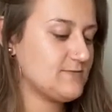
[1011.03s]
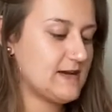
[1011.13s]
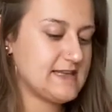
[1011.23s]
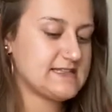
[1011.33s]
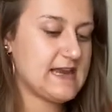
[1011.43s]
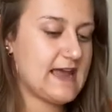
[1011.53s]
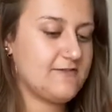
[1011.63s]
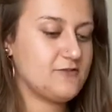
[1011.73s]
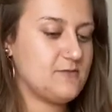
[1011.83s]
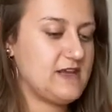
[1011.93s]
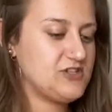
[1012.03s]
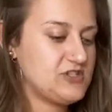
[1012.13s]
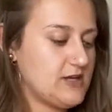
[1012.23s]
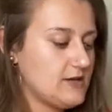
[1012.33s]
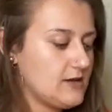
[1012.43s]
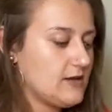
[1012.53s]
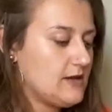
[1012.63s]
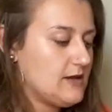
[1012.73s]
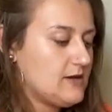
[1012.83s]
What is an affirmation?